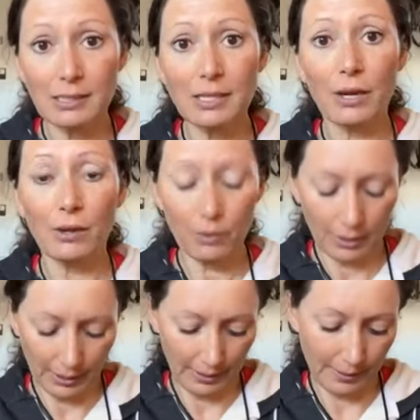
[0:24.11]

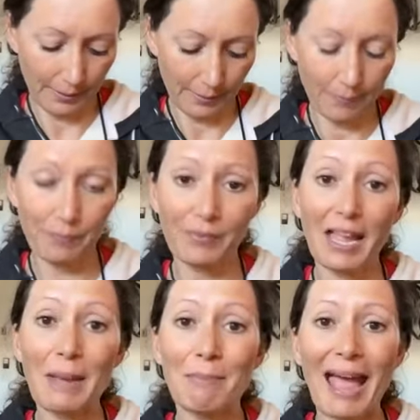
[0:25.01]
So
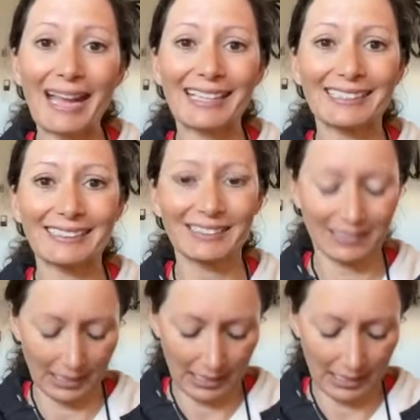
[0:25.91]
I'm back.